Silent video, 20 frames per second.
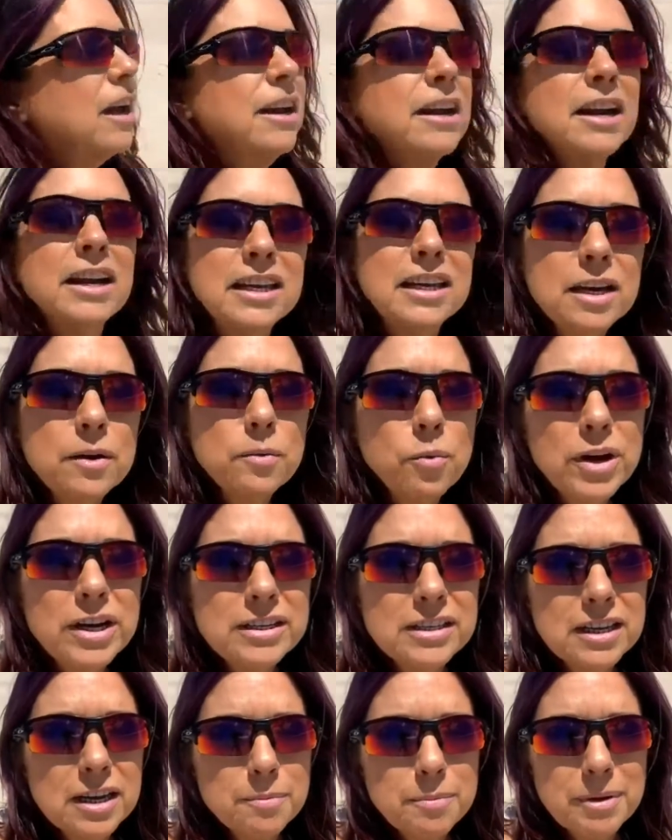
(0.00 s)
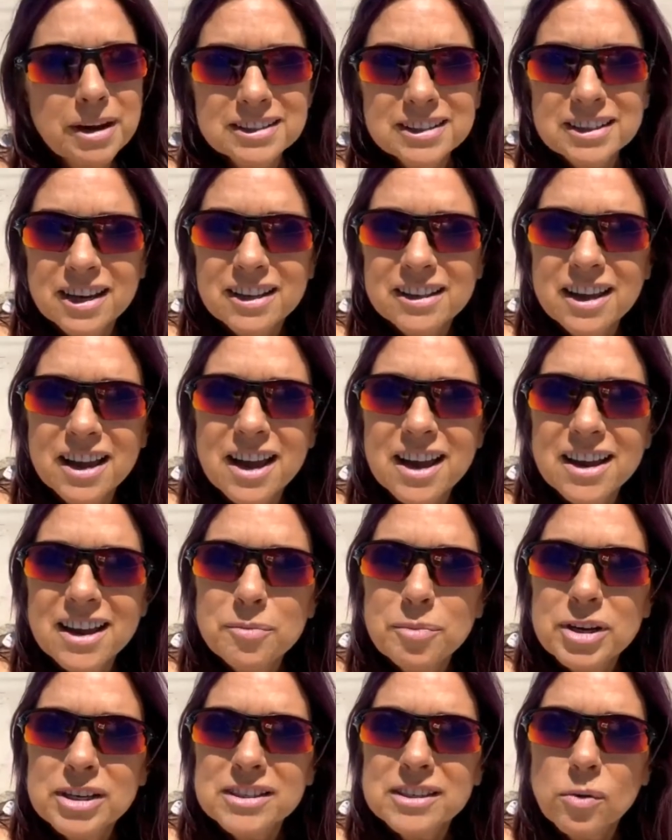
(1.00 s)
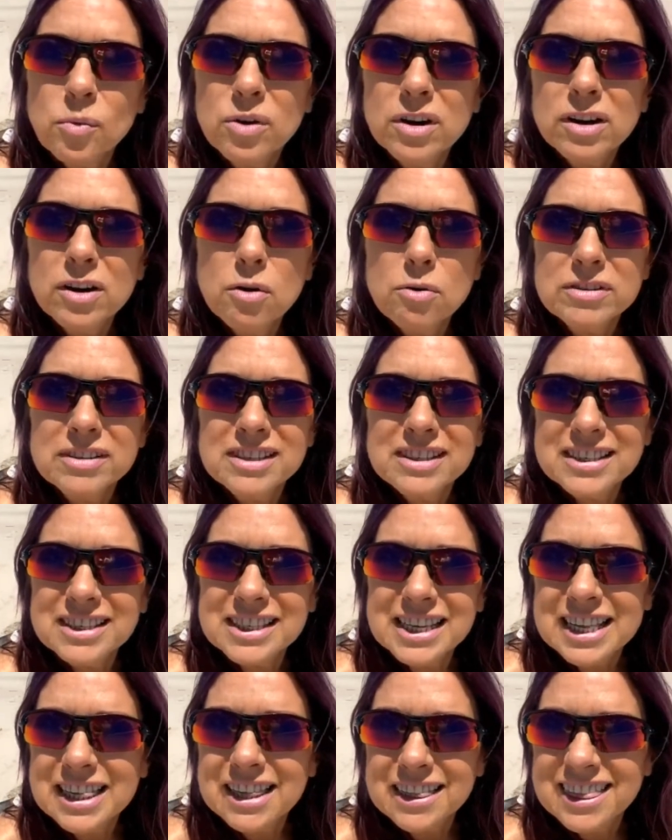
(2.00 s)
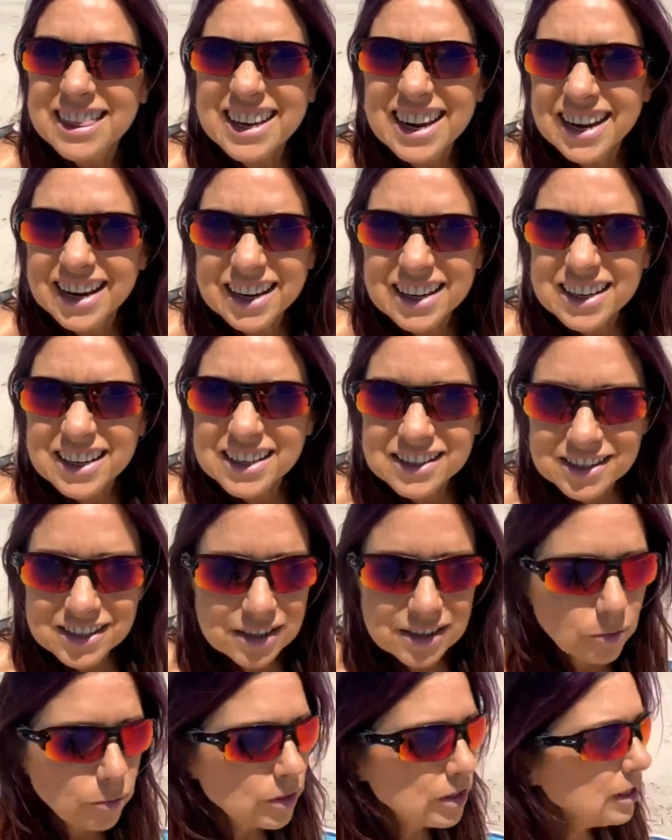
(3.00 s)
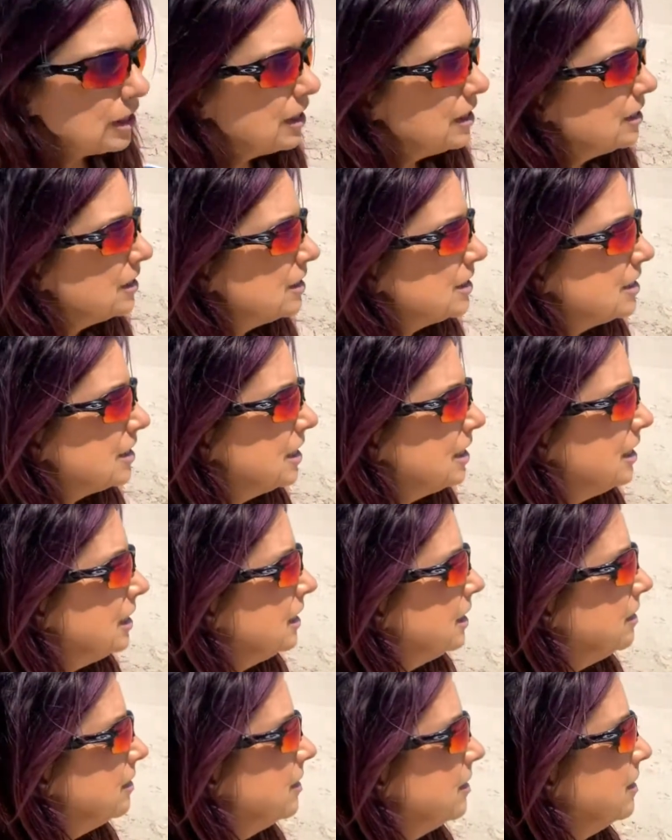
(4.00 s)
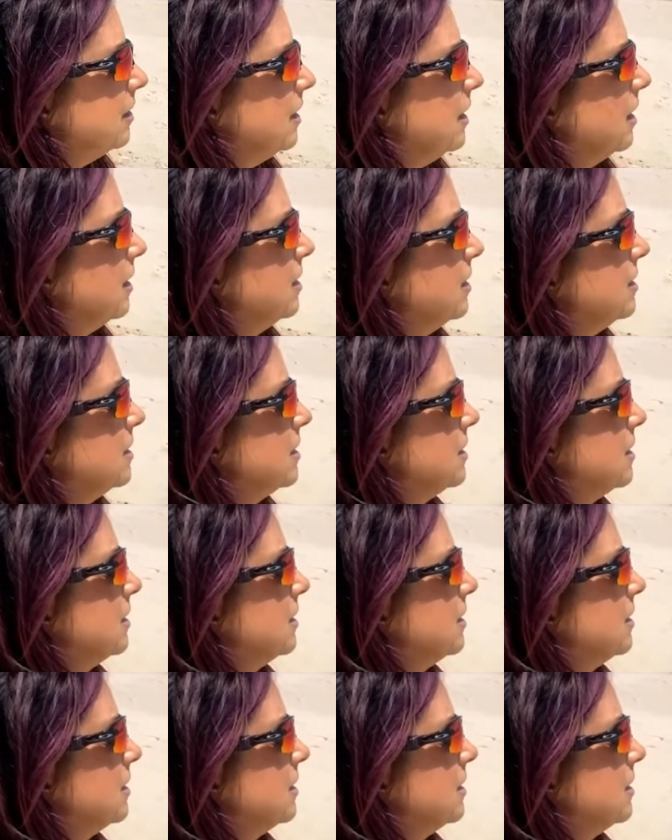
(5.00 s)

And I can't wait to get back to LA because I want to go and see the things. We didn't get to see any of the things,